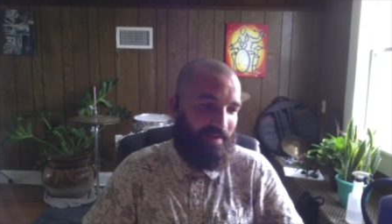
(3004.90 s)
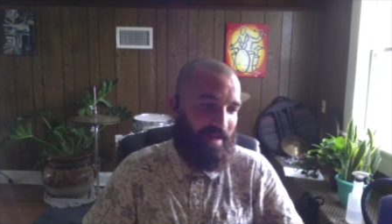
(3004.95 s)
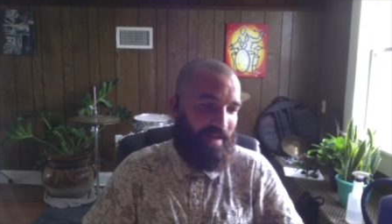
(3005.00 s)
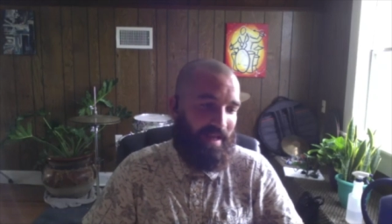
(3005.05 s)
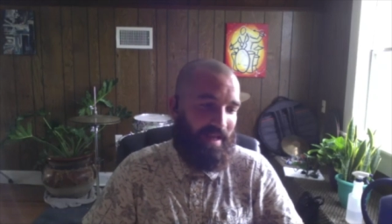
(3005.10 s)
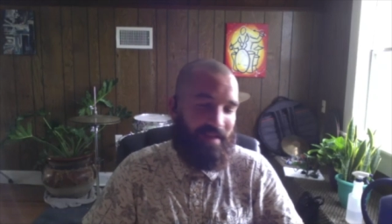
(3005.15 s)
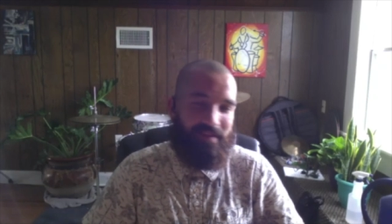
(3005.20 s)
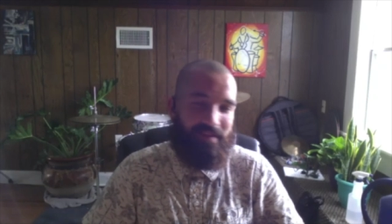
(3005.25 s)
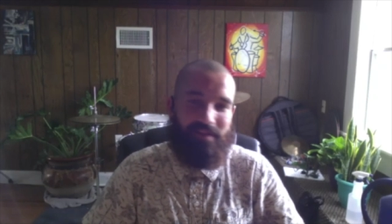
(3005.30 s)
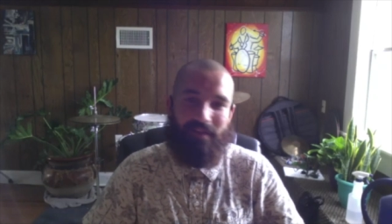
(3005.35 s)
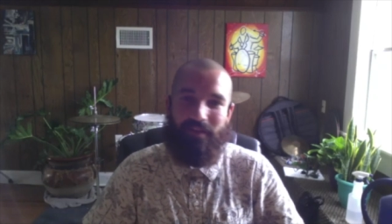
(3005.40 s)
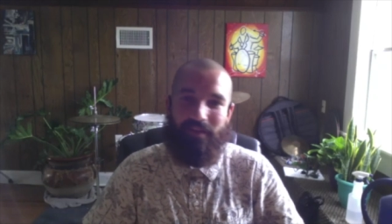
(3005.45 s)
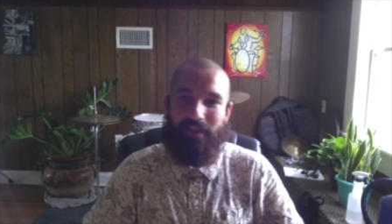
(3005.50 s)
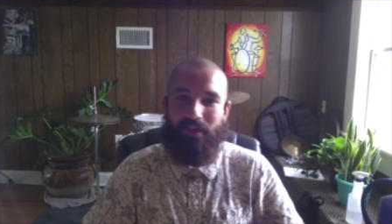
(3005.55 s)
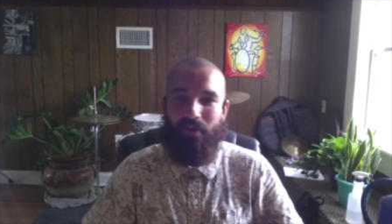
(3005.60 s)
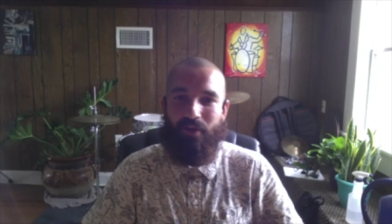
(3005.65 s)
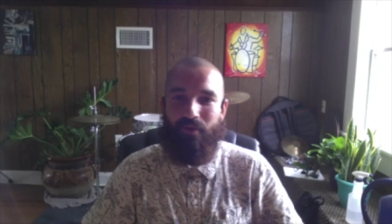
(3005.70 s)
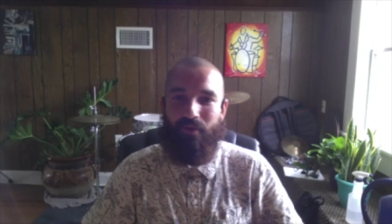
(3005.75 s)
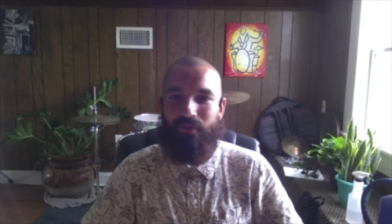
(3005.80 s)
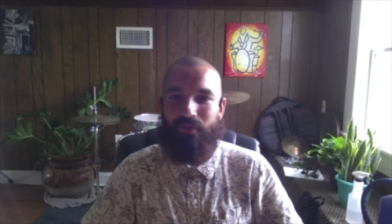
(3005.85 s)
instantly
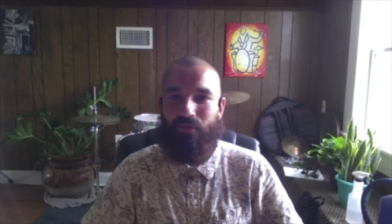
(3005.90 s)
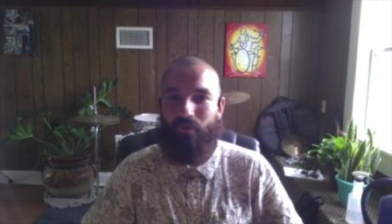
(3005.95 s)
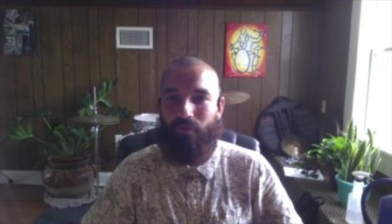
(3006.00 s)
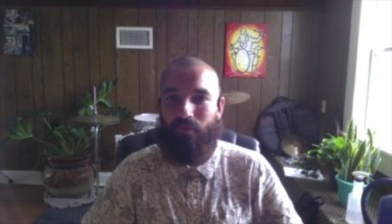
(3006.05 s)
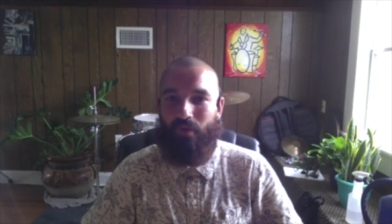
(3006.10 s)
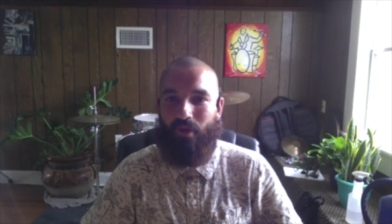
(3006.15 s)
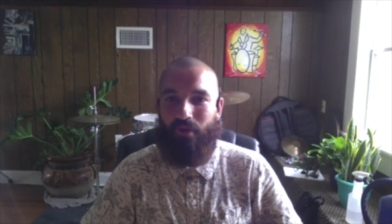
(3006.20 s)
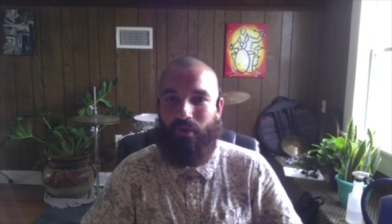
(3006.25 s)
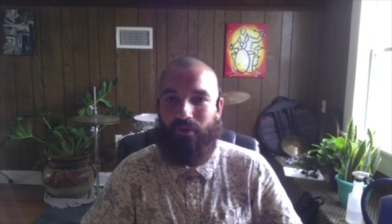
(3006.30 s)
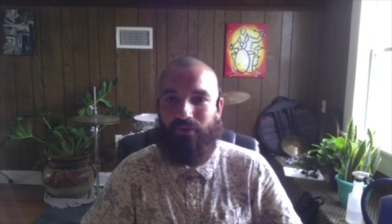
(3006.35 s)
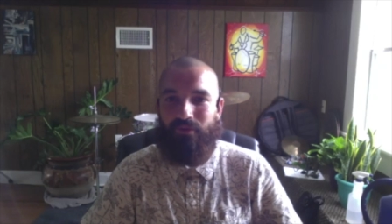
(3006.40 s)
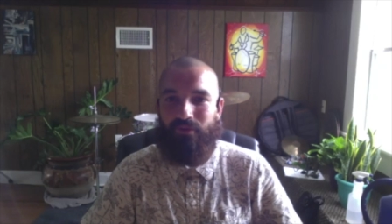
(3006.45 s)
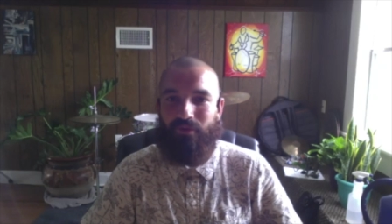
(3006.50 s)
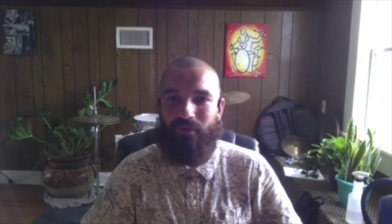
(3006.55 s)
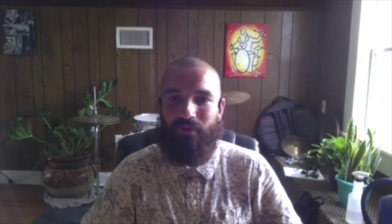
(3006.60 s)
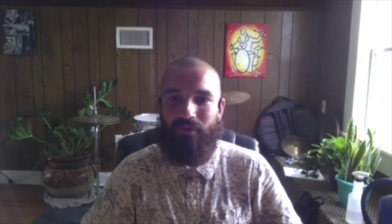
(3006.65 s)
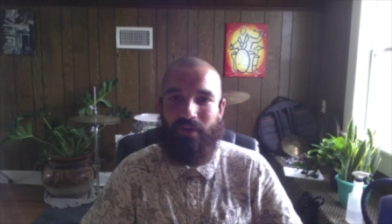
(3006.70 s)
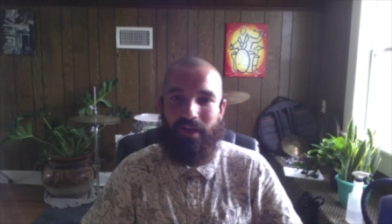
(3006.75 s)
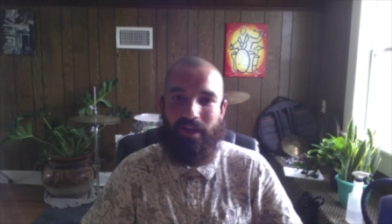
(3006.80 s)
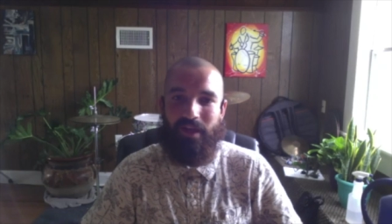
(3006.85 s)
go into a rehearsal
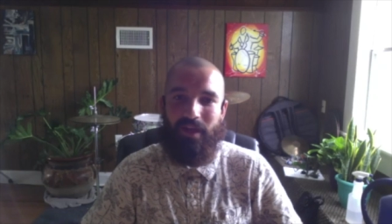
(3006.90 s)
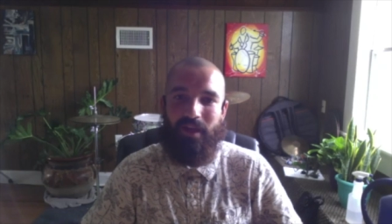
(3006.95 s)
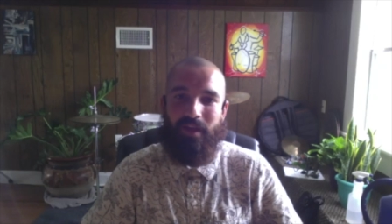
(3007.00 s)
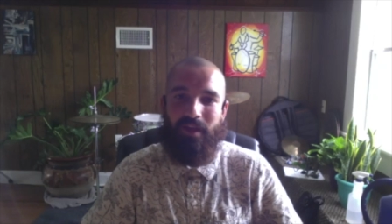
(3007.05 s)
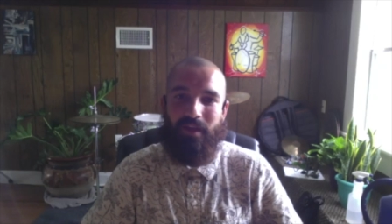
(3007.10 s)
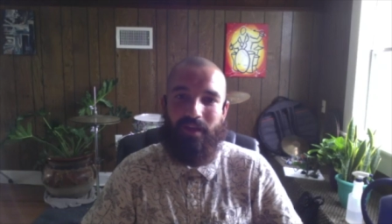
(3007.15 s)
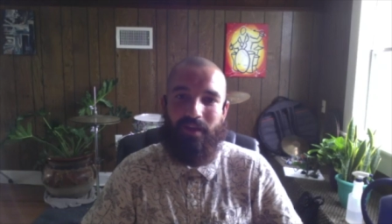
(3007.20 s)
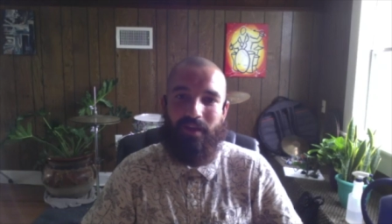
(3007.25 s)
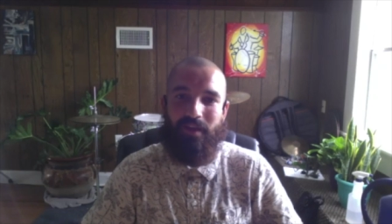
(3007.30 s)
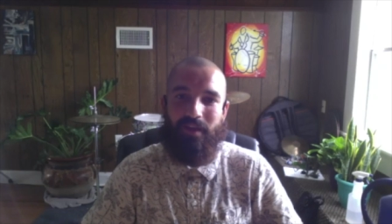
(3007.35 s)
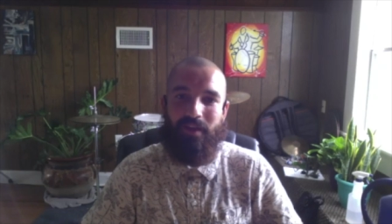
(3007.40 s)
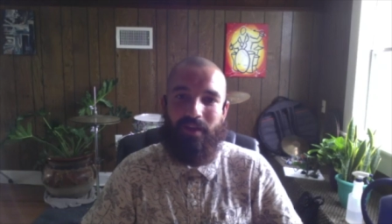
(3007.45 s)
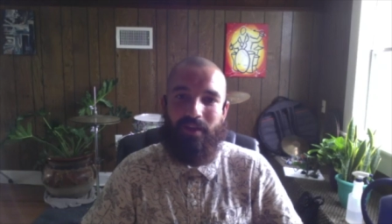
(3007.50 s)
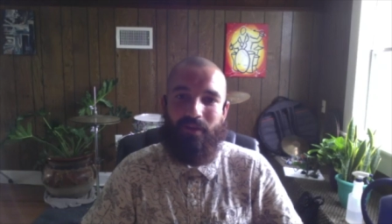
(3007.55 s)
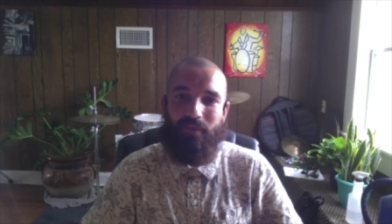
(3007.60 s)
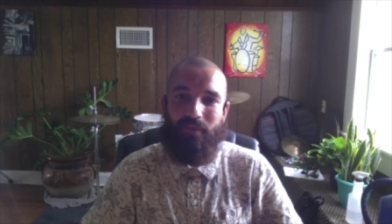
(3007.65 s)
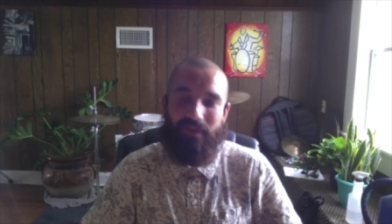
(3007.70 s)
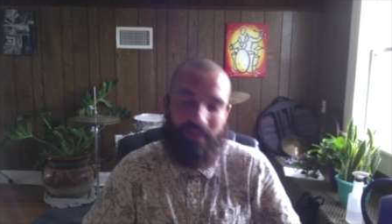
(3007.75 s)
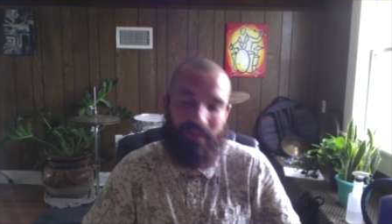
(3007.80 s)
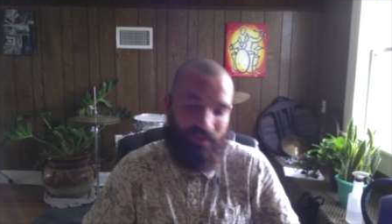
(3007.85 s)
or a gig
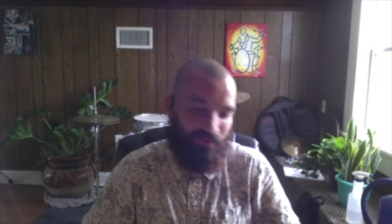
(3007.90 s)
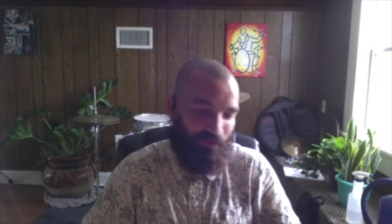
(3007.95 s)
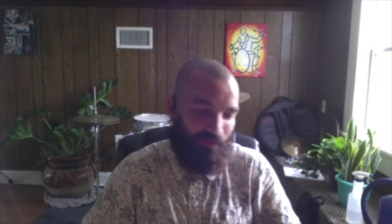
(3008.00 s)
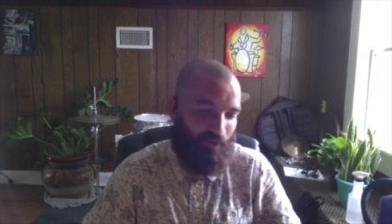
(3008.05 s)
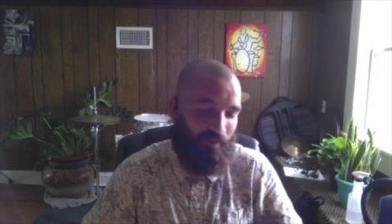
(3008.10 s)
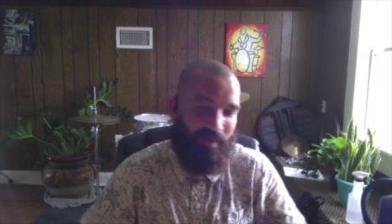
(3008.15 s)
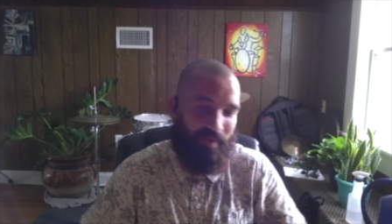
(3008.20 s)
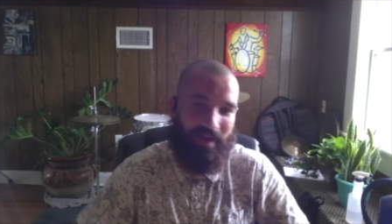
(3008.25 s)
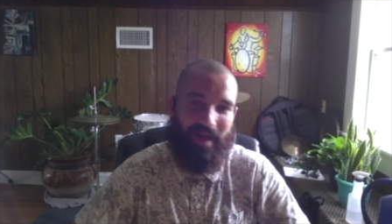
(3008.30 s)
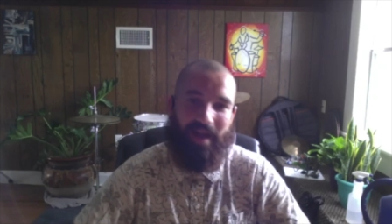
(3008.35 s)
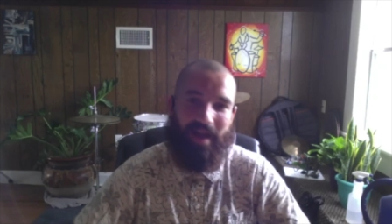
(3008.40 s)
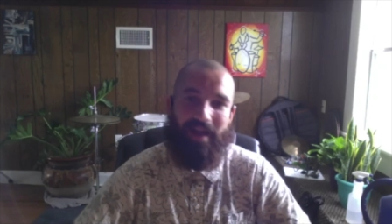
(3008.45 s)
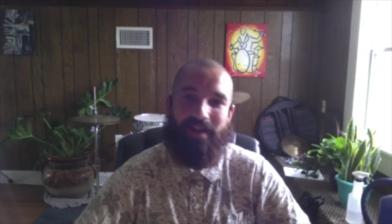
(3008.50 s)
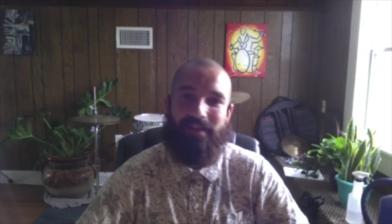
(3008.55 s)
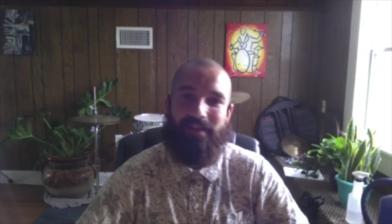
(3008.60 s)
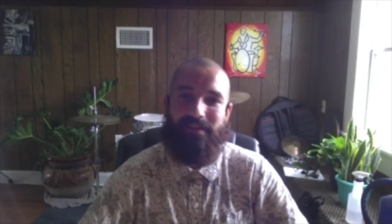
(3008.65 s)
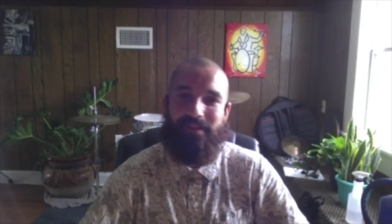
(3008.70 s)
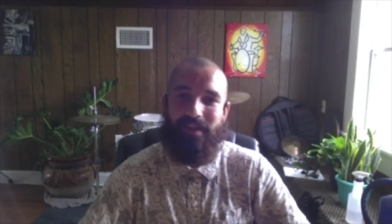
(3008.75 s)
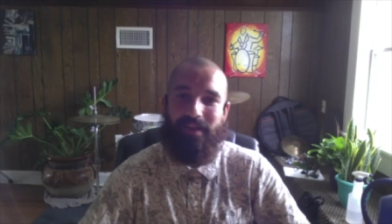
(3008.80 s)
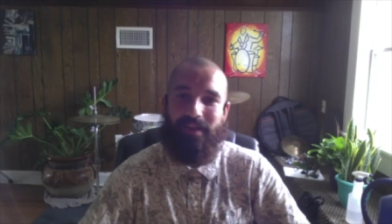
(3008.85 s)
with these group of
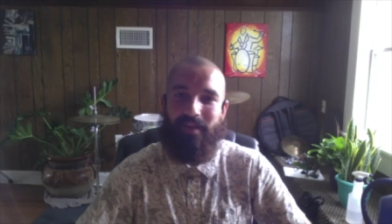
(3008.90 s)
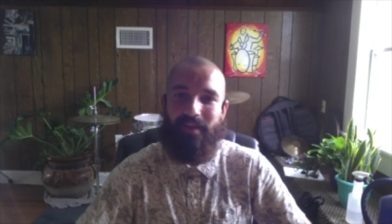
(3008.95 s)
guys that